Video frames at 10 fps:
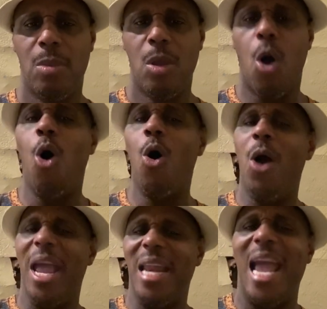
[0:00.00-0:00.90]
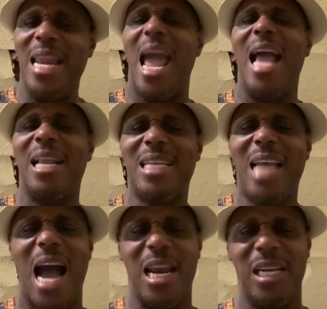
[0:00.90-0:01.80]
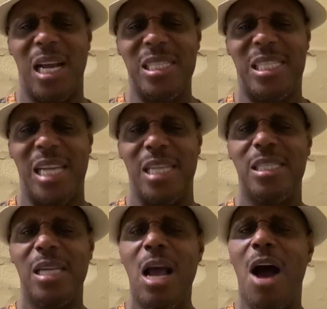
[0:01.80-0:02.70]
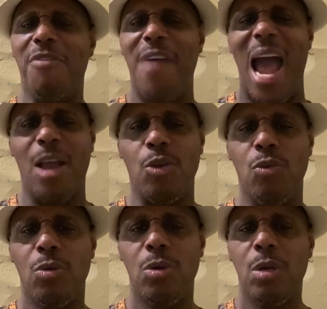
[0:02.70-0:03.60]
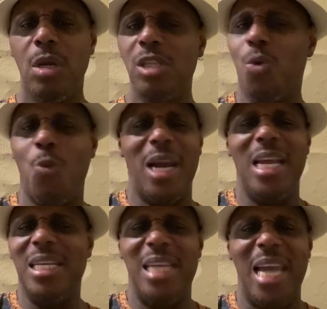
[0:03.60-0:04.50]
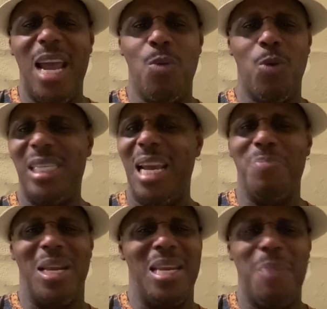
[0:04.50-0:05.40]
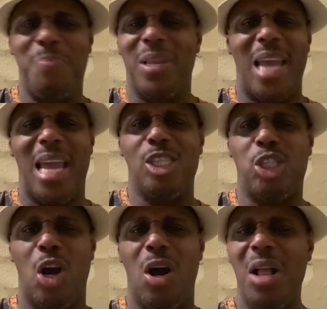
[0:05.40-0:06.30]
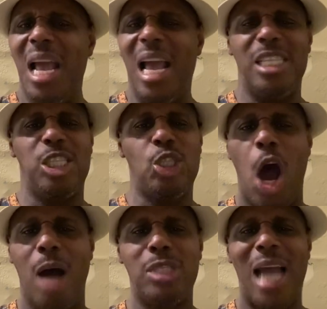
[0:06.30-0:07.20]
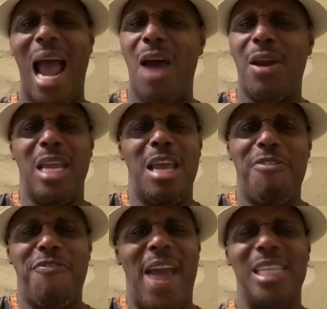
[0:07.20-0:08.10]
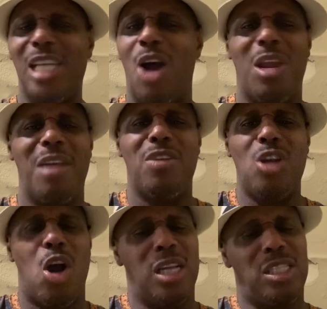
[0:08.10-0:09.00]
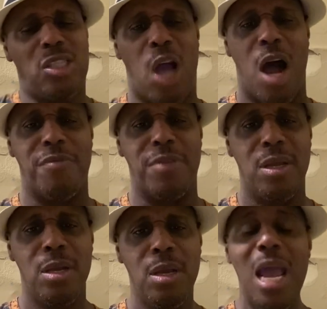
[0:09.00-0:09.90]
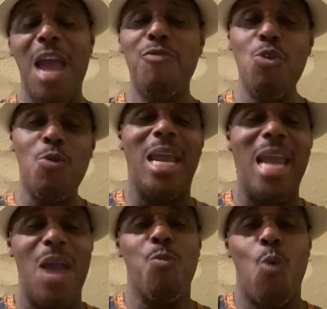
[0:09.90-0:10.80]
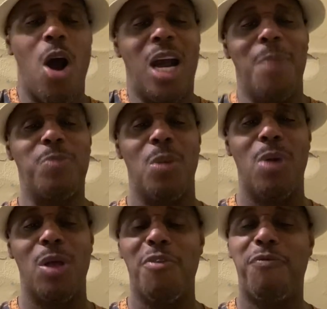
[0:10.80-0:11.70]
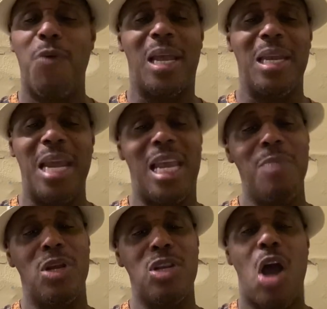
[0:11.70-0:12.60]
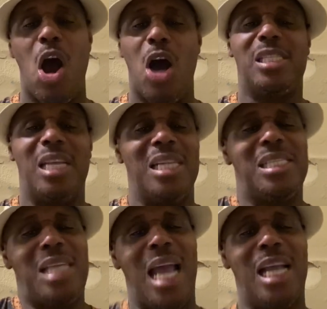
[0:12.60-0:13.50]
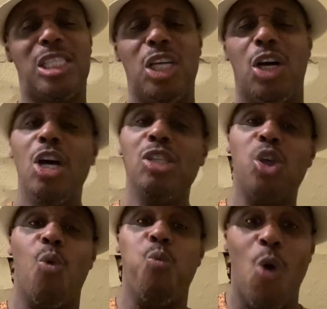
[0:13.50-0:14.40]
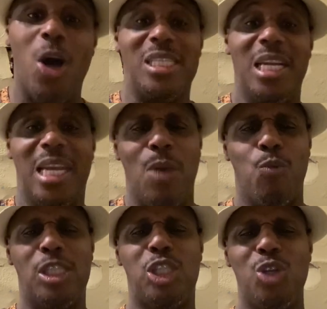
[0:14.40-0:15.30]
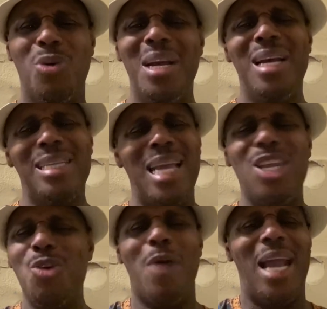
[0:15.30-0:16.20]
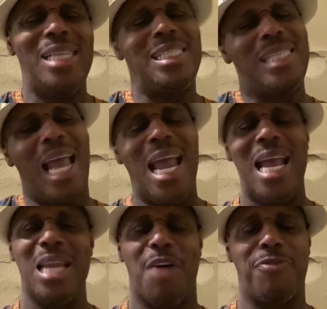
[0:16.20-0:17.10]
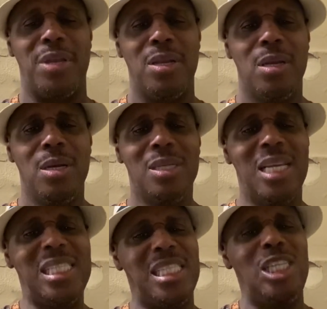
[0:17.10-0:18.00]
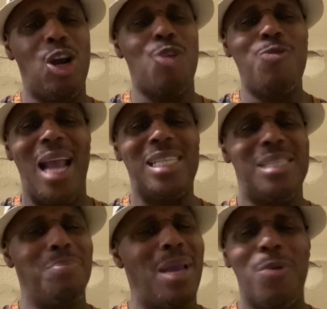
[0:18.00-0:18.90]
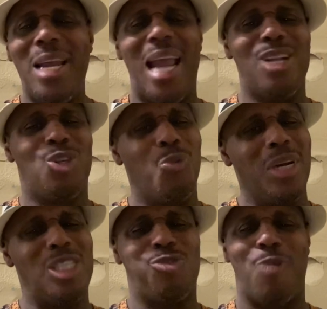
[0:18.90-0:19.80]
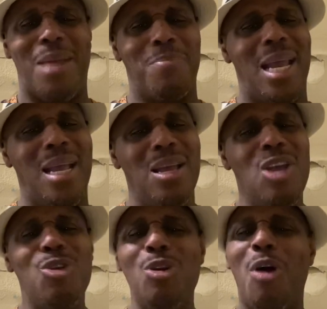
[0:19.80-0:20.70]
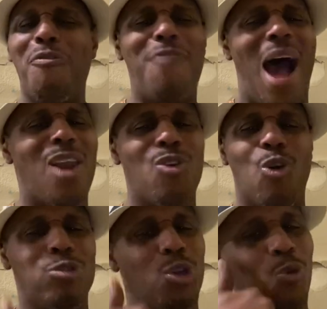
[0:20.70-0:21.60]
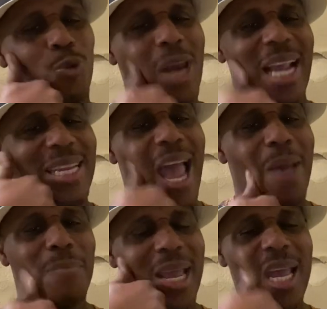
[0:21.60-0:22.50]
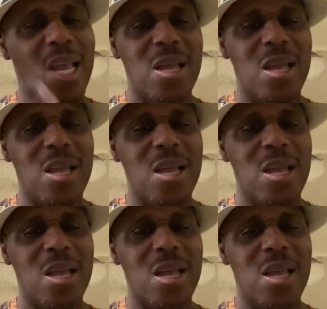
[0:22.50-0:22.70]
or in that kind of sense of value. So what he did was he manipulated y'all and starved you out in your face. Y'all don't even know you're starving. If you can't walk up to motherfucking Nicki Minaj and entice her to want to get with you, then you ain't saying nothing. This is your creation, man. We ain't do this right, man. You don't follow no dude like that, man.